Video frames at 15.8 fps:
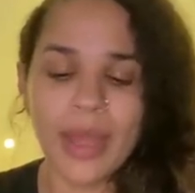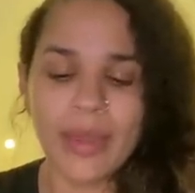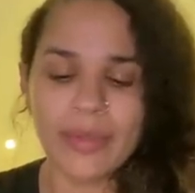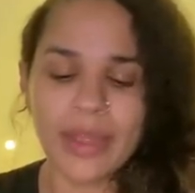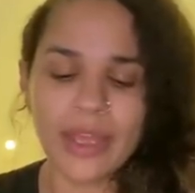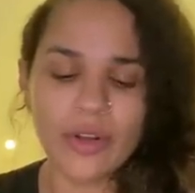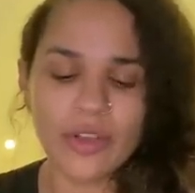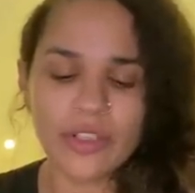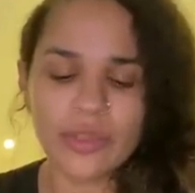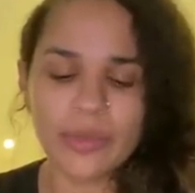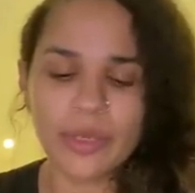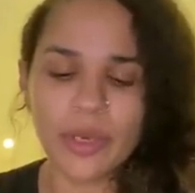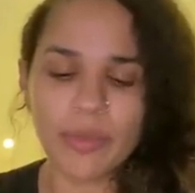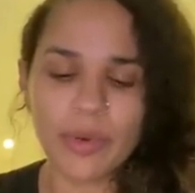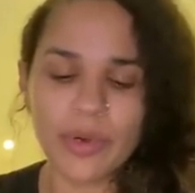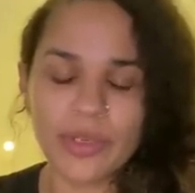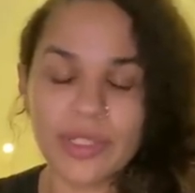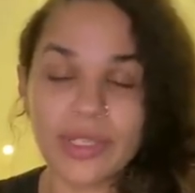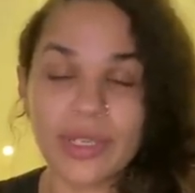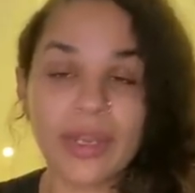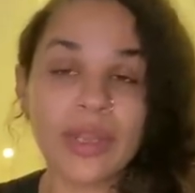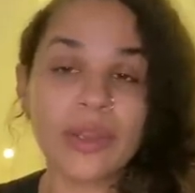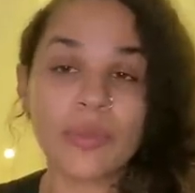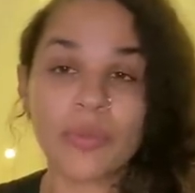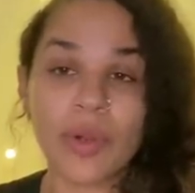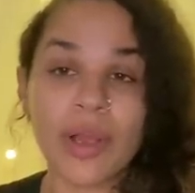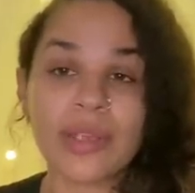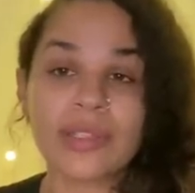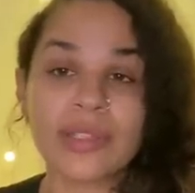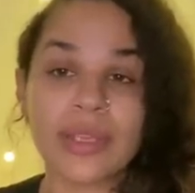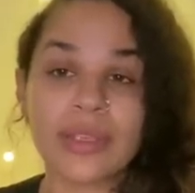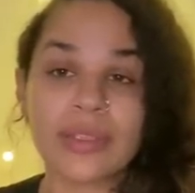That could also be your person in the
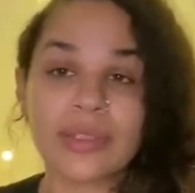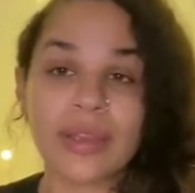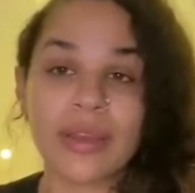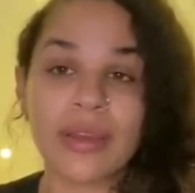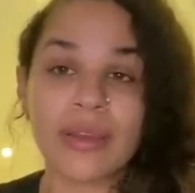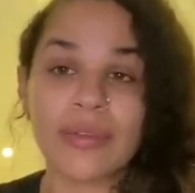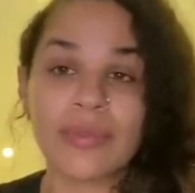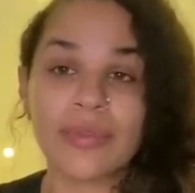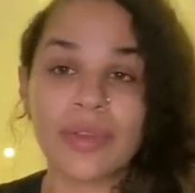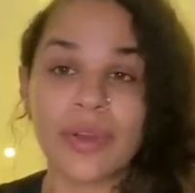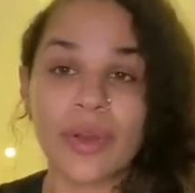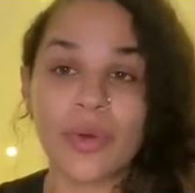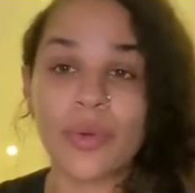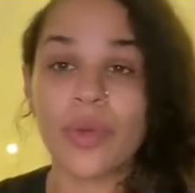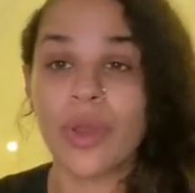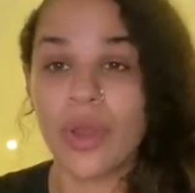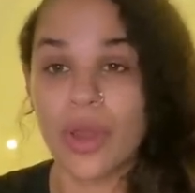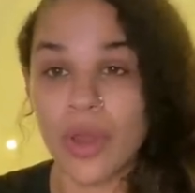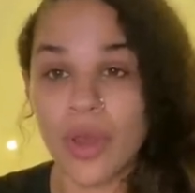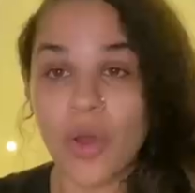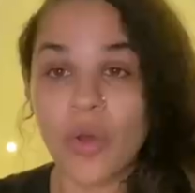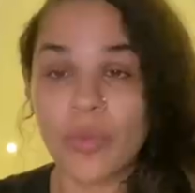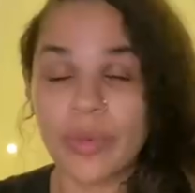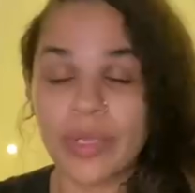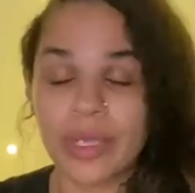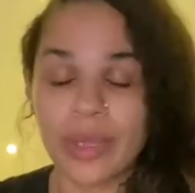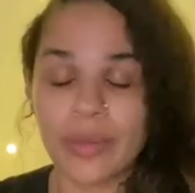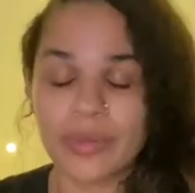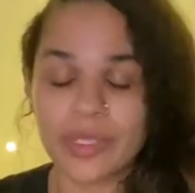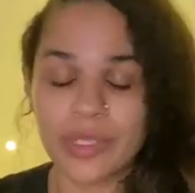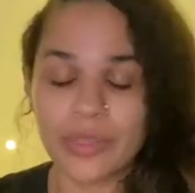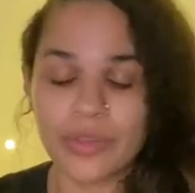process of, you know, opening
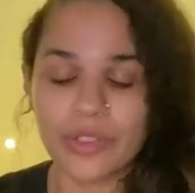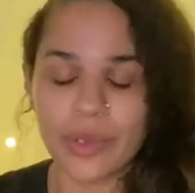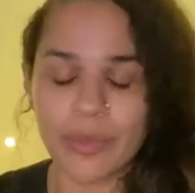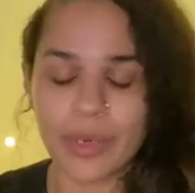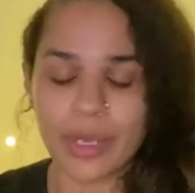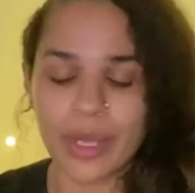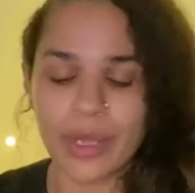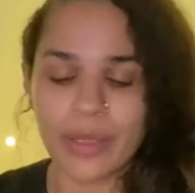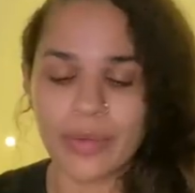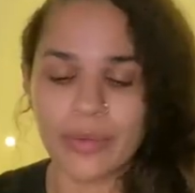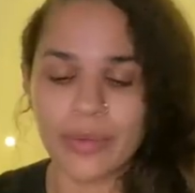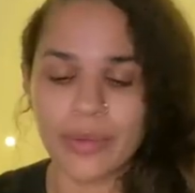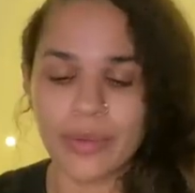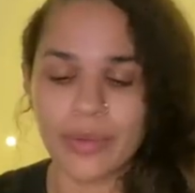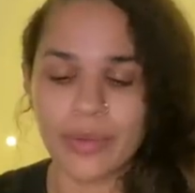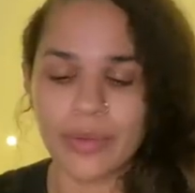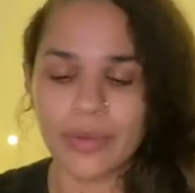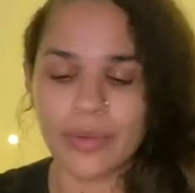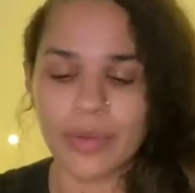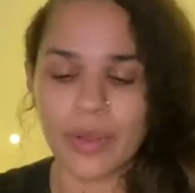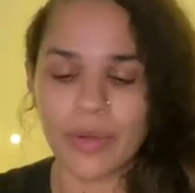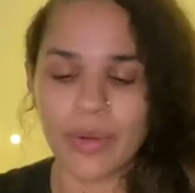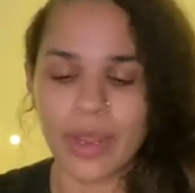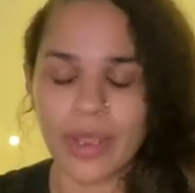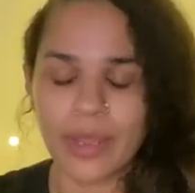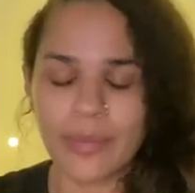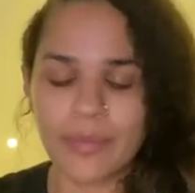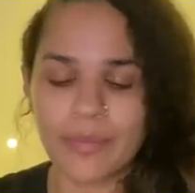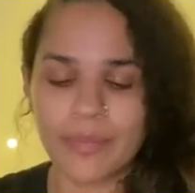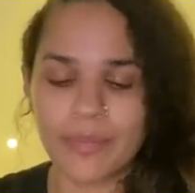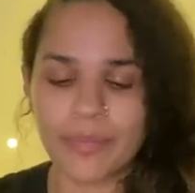up to you, Gemini, all right?